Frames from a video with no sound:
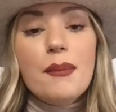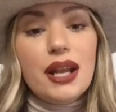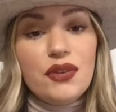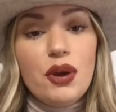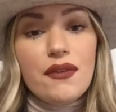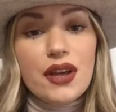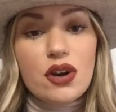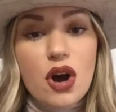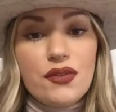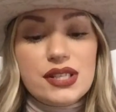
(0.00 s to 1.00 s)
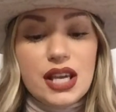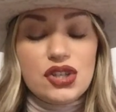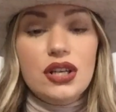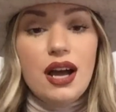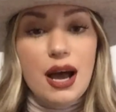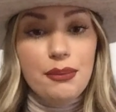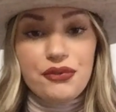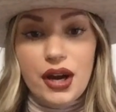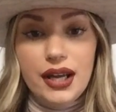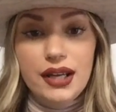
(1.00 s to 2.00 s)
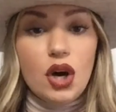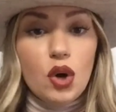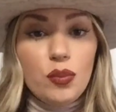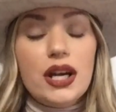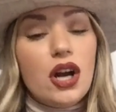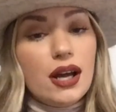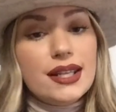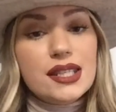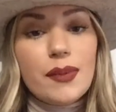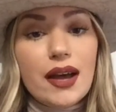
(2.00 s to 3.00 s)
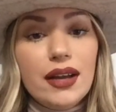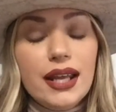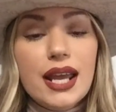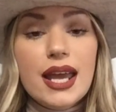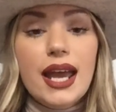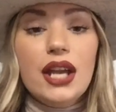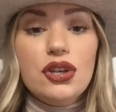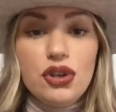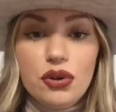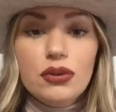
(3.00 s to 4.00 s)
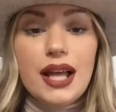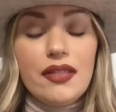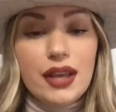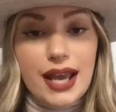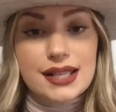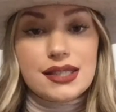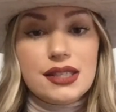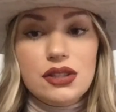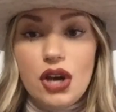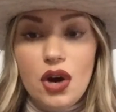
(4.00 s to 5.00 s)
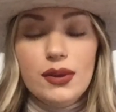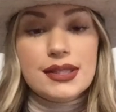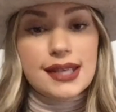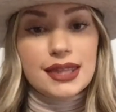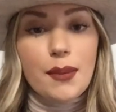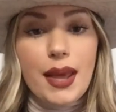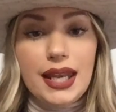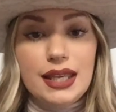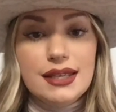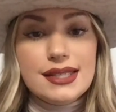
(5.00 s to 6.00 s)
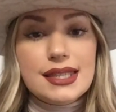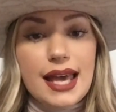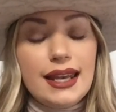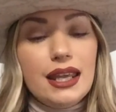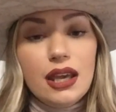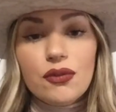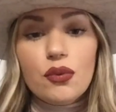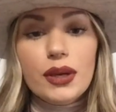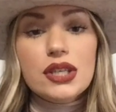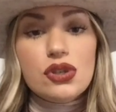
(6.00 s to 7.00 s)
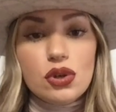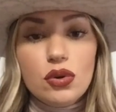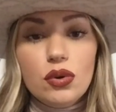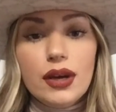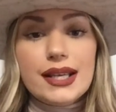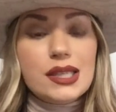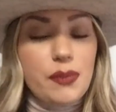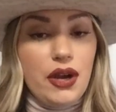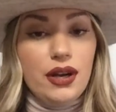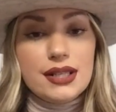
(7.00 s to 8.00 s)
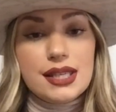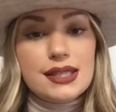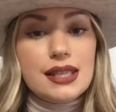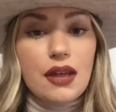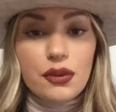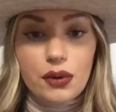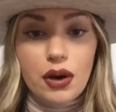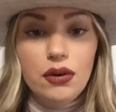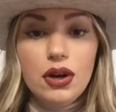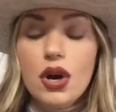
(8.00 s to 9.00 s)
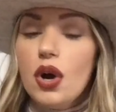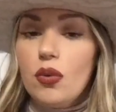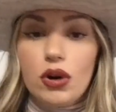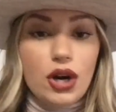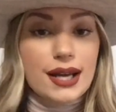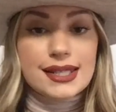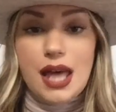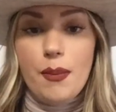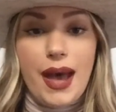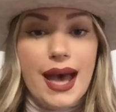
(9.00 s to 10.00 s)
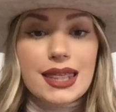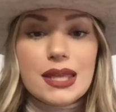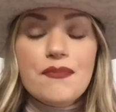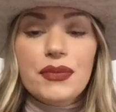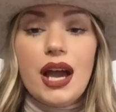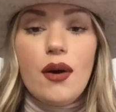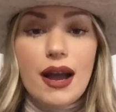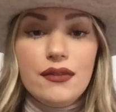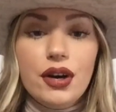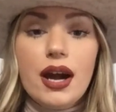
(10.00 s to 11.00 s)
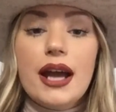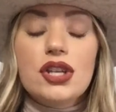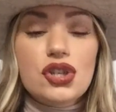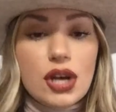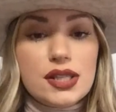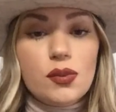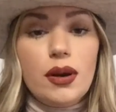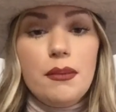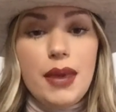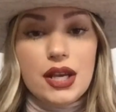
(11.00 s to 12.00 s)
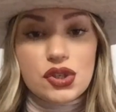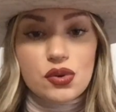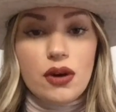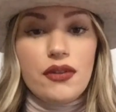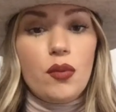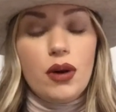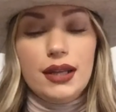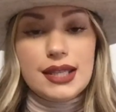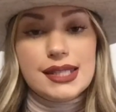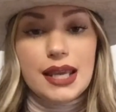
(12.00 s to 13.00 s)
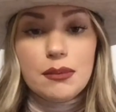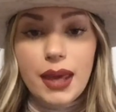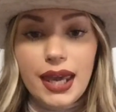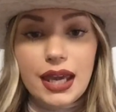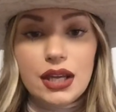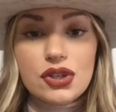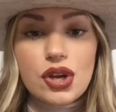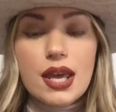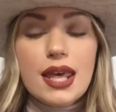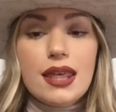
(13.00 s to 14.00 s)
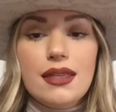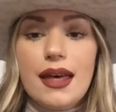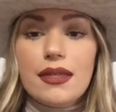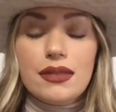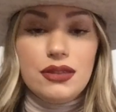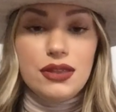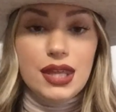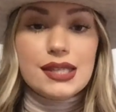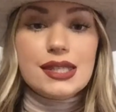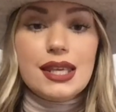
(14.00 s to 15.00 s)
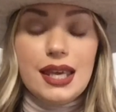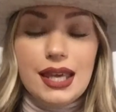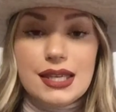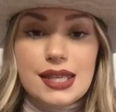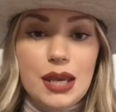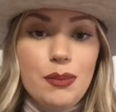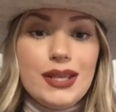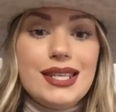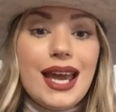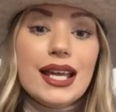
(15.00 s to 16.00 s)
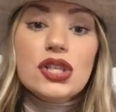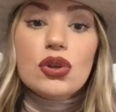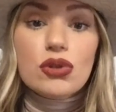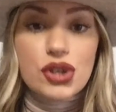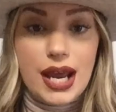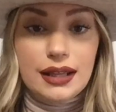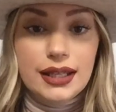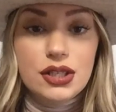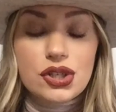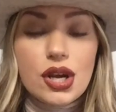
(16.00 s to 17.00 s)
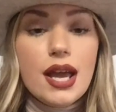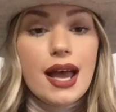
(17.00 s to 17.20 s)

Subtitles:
But if you have that conversation upfront, open and honest about it, and you let the guest know and set them at ease that if we do experience this down the road, we'll cross that path. However, I just want to make sure that we're on the same page that this is a potential challenge.